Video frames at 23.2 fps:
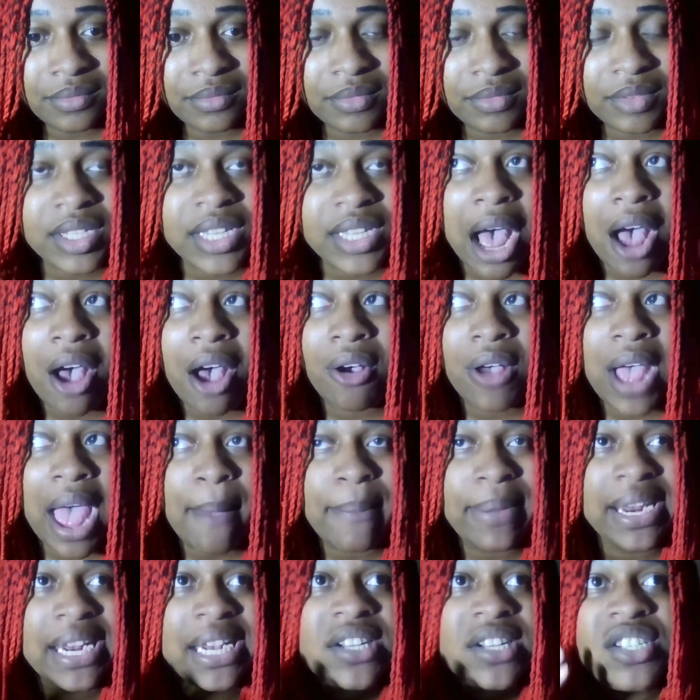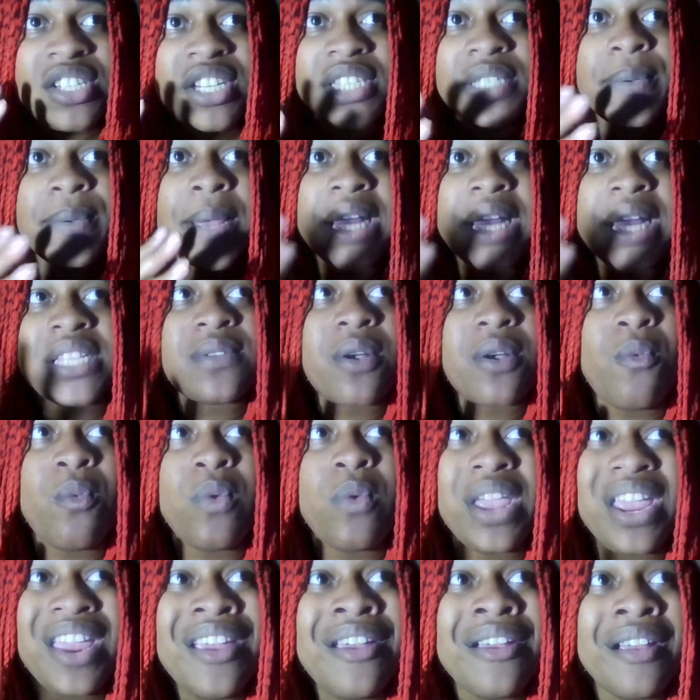So, I mean, it's so
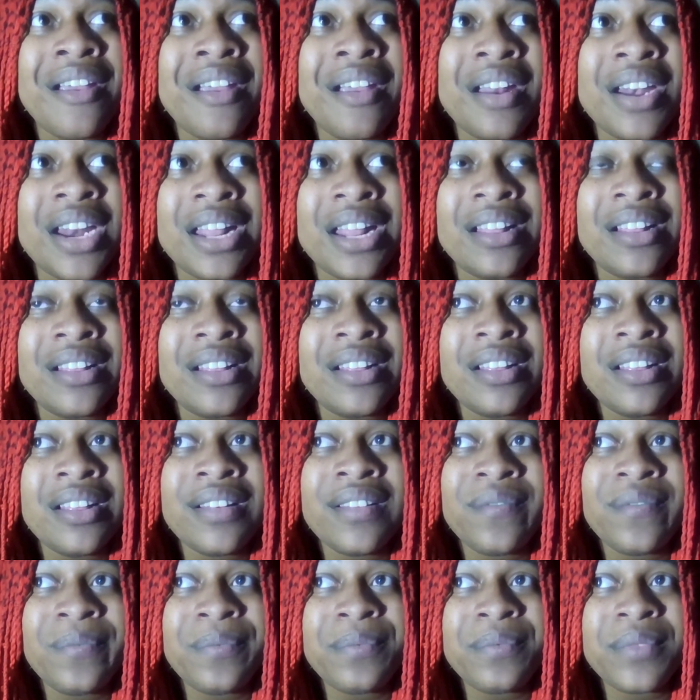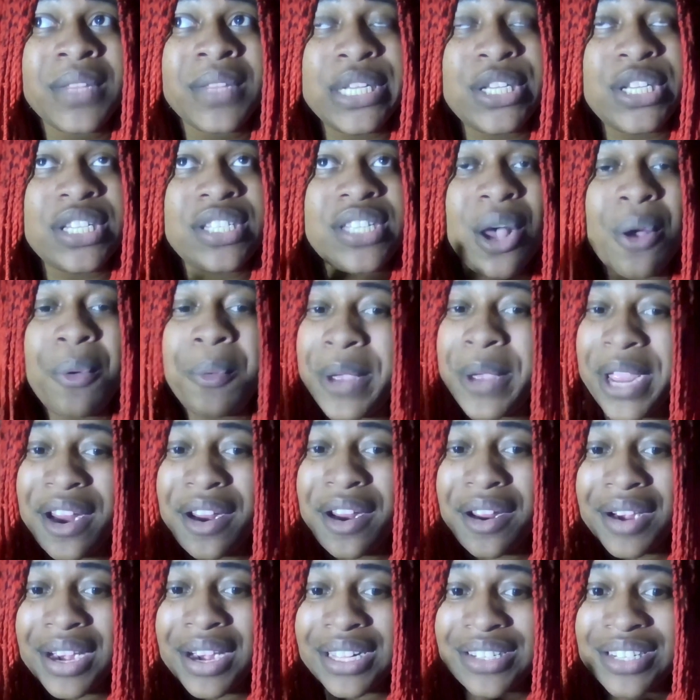weird. It's just so
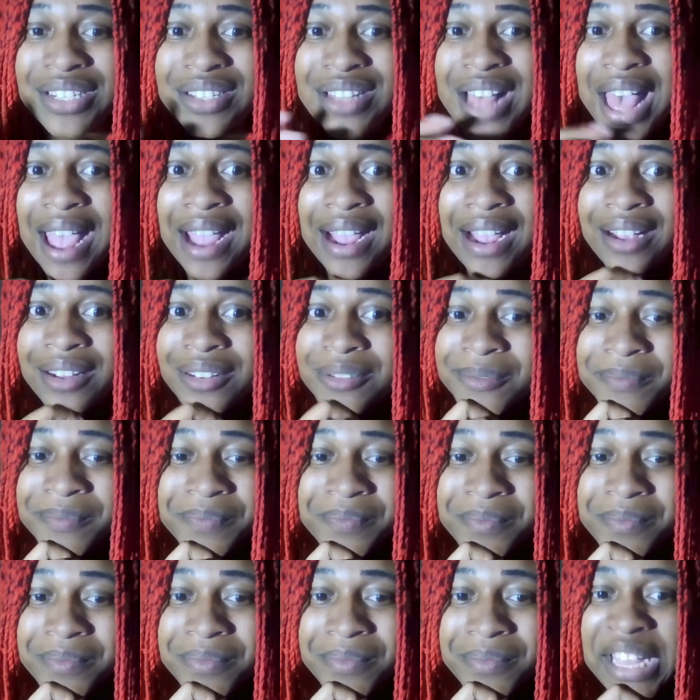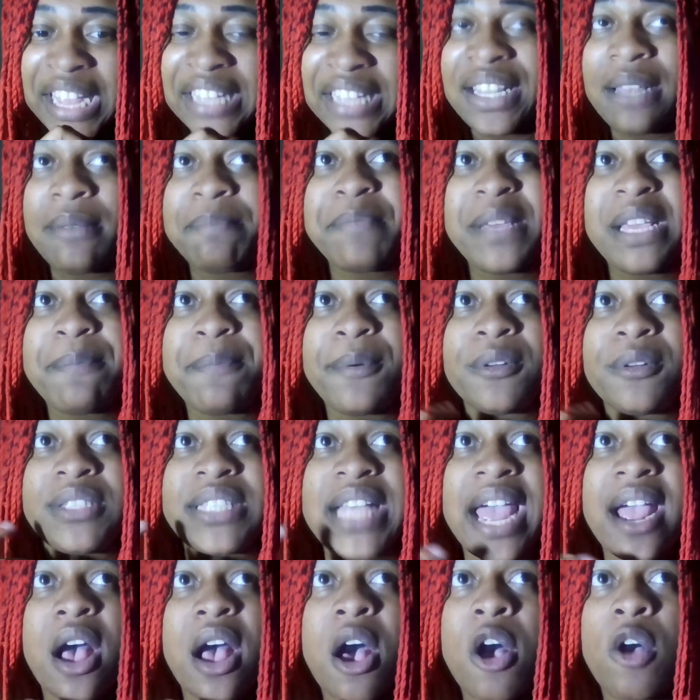weird. It's just like, and then people
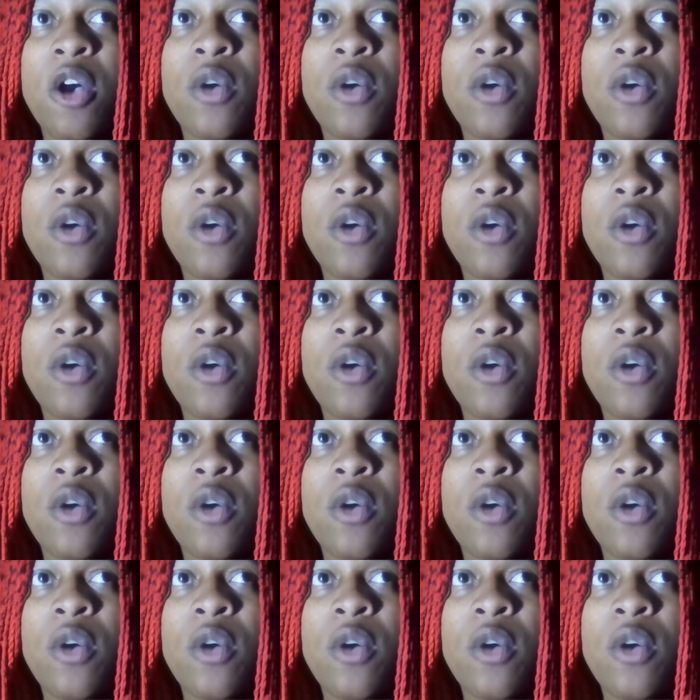say, oh,